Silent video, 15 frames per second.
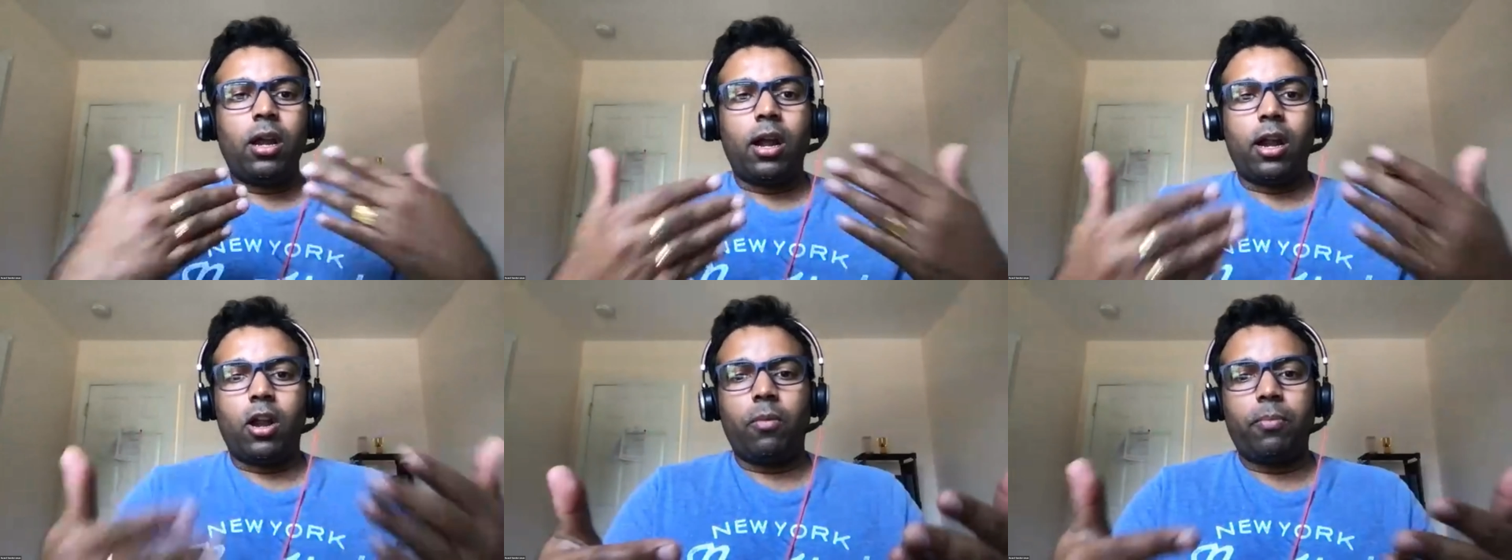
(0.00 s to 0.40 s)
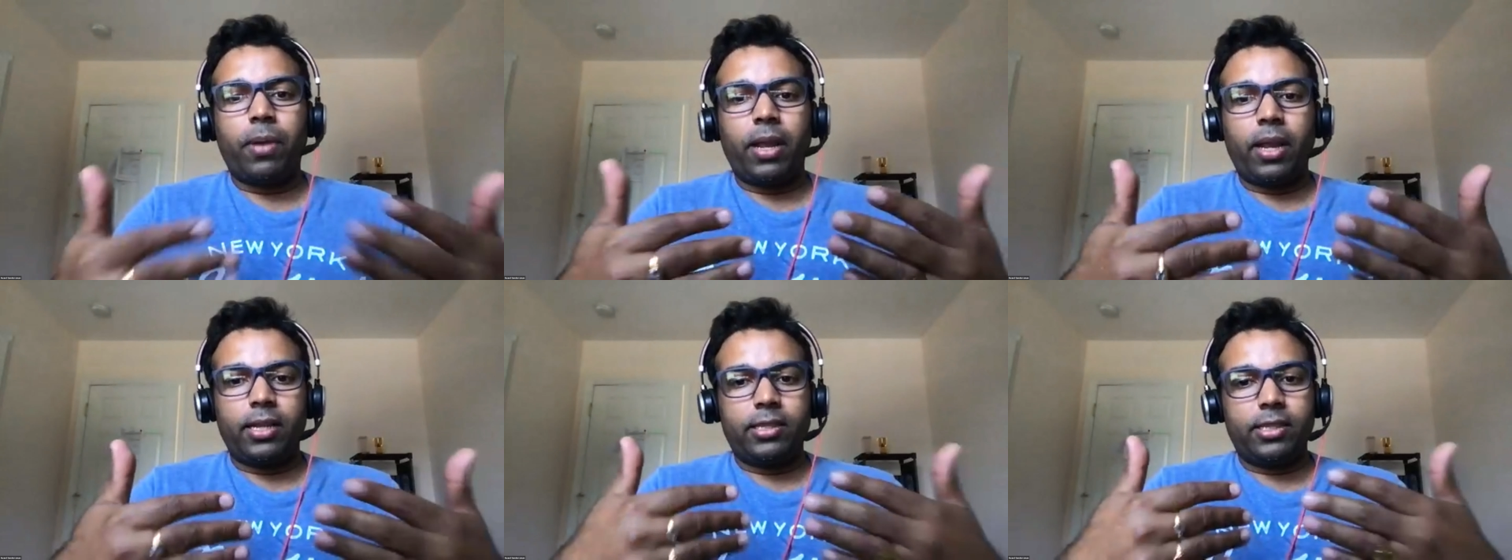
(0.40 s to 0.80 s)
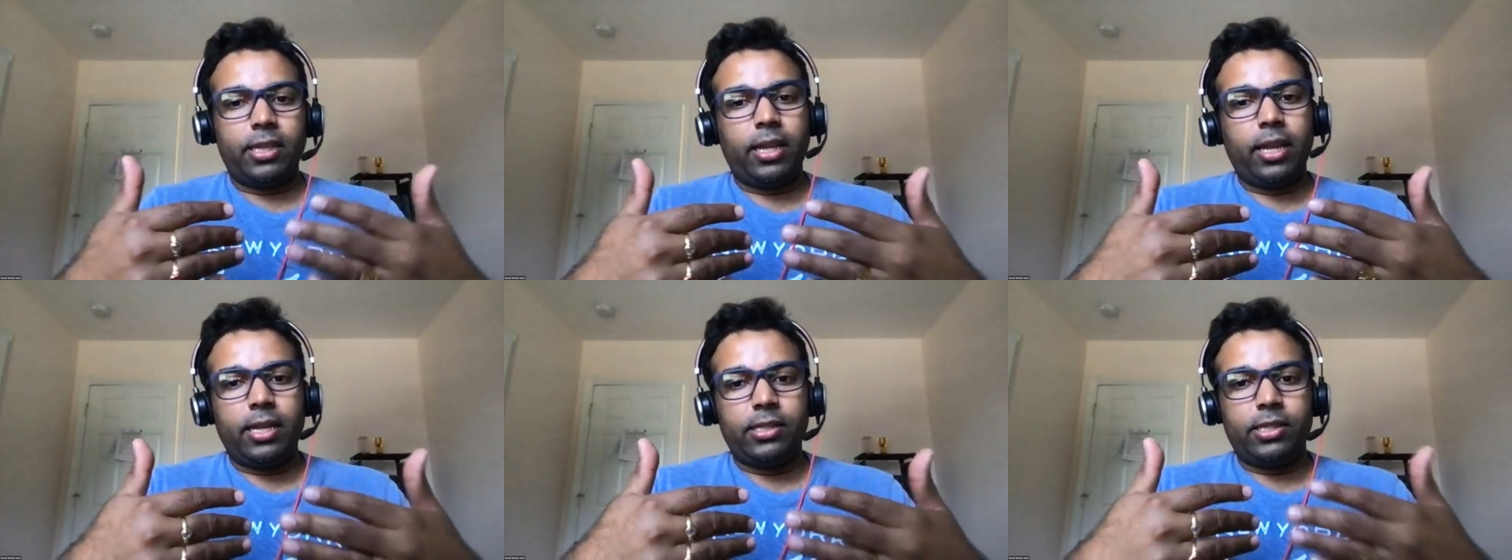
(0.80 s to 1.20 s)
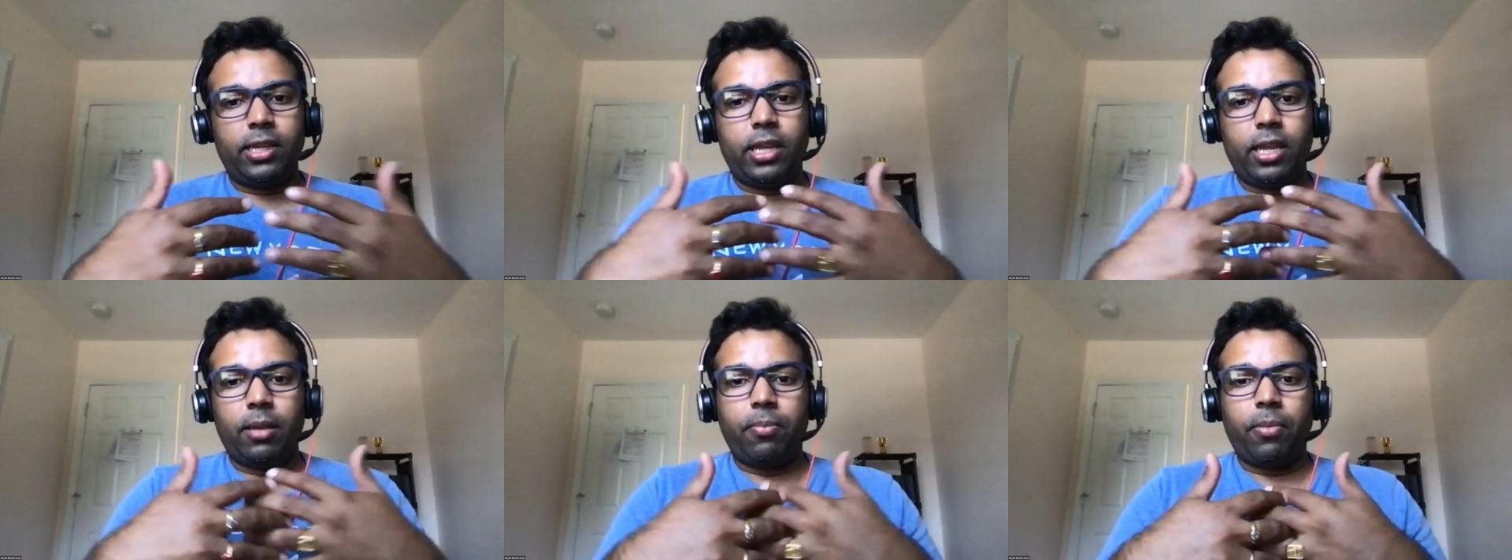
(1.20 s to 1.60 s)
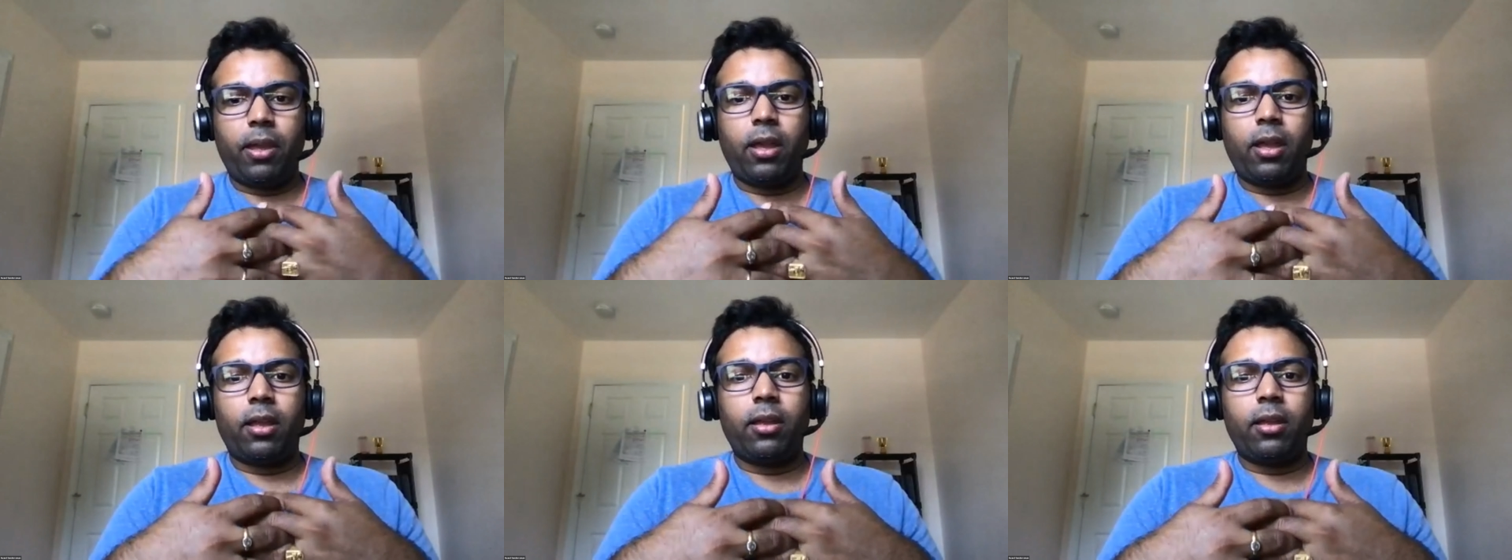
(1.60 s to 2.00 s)
adopting async
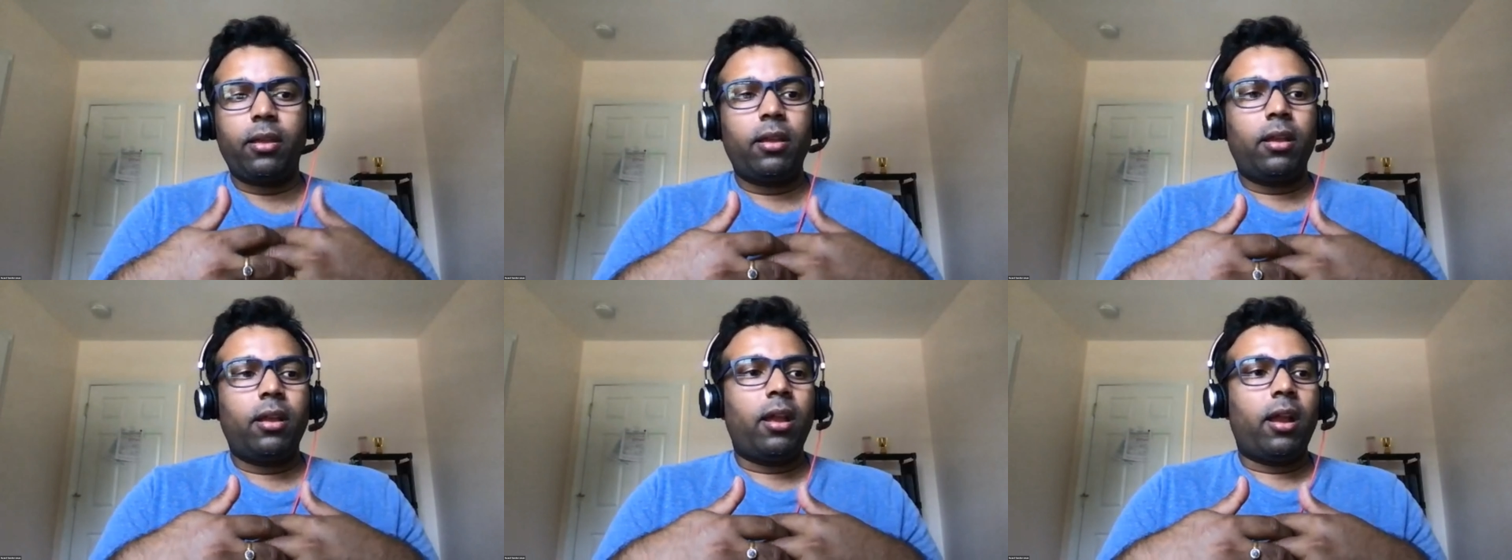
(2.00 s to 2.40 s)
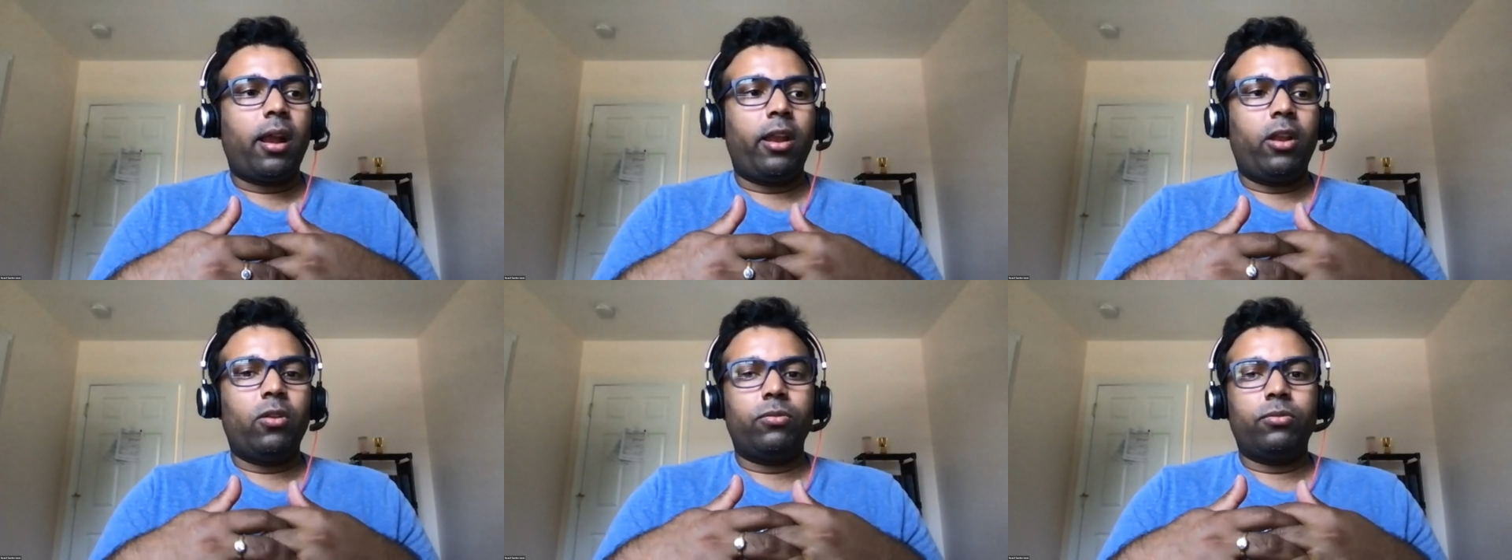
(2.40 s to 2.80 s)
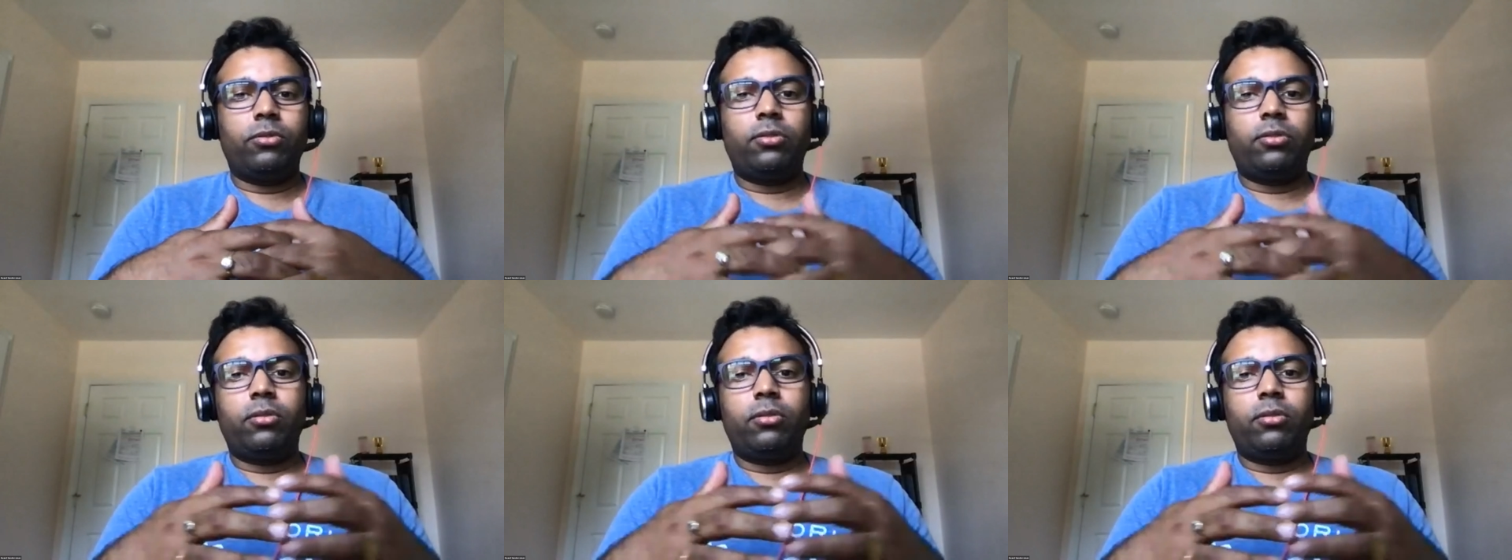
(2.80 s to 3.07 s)
API, and